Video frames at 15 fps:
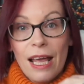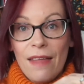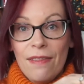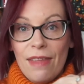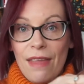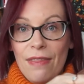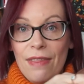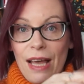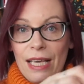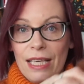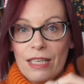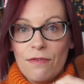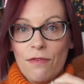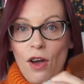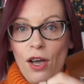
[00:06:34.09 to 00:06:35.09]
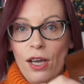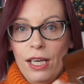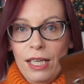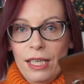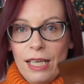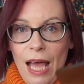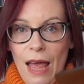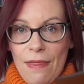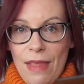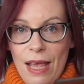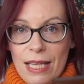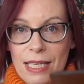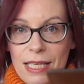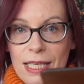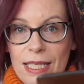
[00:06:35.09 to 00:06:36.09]
then that is fine, and
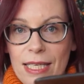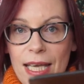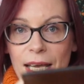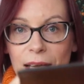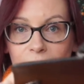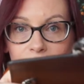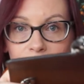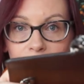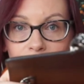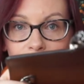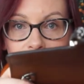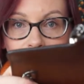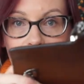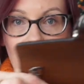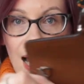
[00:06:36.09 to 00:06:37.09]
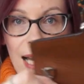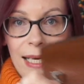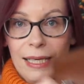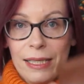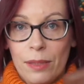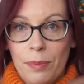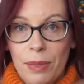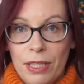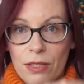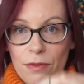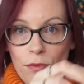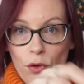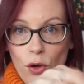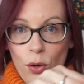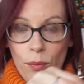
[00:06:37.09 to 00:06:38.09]
there's still a little bit of
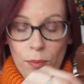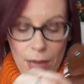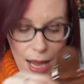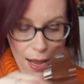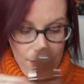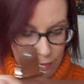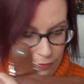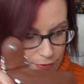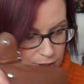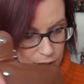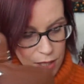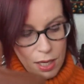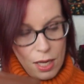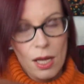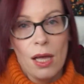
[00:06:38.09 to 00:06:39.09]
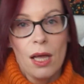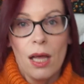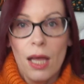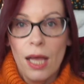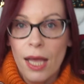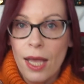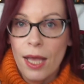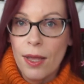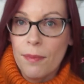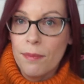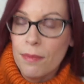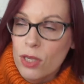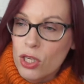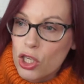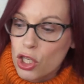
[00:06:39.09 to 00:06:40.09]
room left.
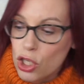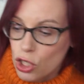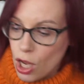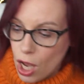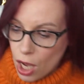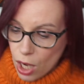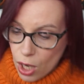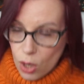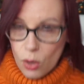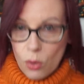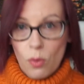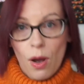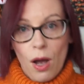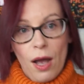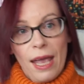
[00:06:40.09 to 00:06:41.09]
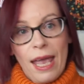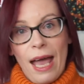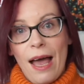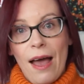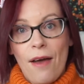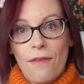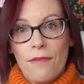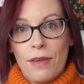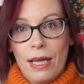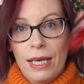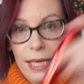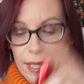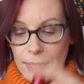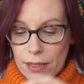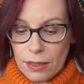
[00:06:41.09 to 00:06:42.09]
So I have a
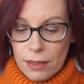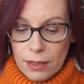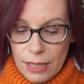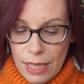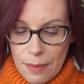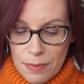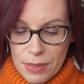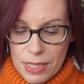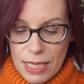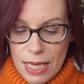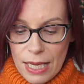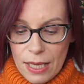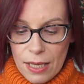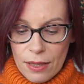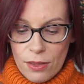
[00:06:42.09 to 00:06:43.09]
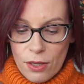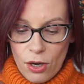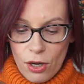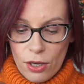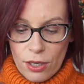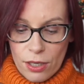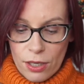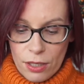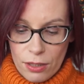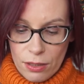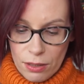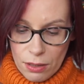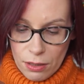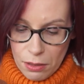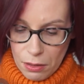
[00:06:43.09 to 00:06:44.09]
little lipstick that I can
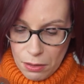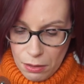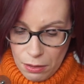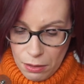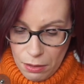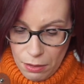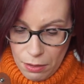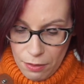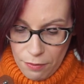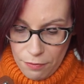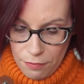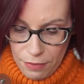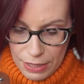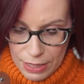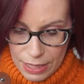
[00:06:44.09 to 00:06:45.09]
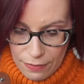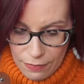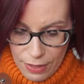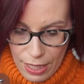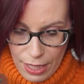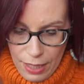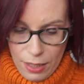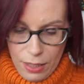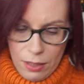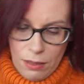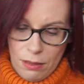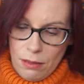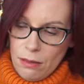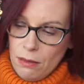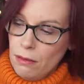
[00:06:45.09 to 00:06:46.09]
fit in there.
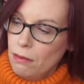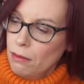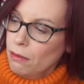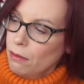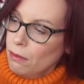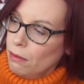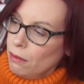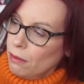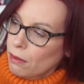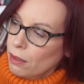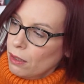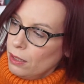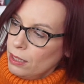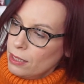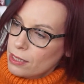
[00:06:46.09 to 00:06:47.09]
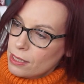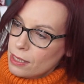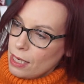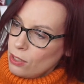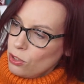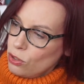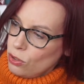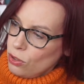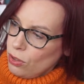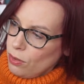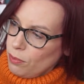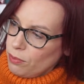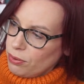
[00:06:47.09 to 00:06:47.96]
Can it stand up?